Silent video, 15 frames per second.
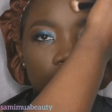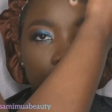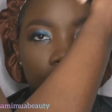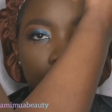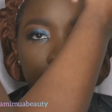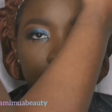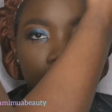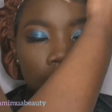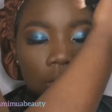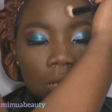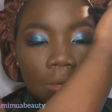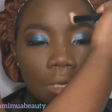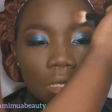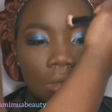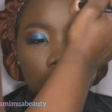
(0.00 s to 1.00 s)

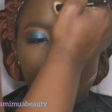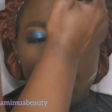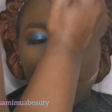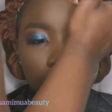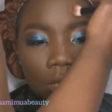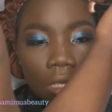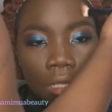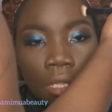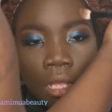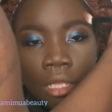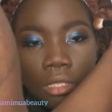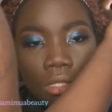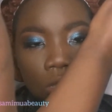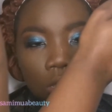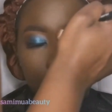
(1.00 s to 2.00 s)
MAC
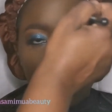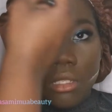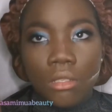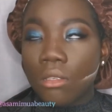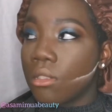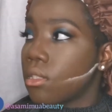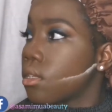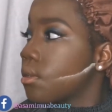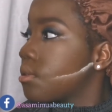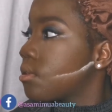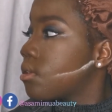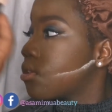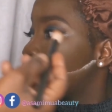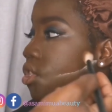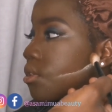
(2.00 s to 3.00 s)
mineral
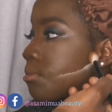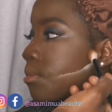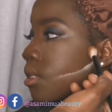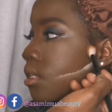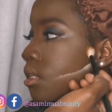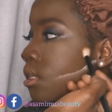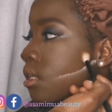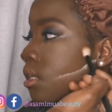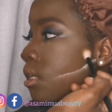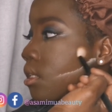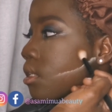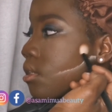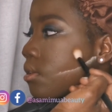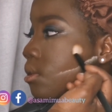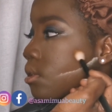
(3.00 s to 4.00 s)
finish in
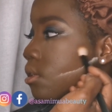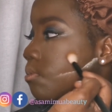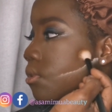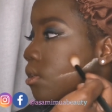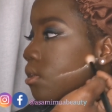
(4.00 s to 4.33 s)
Dark Deep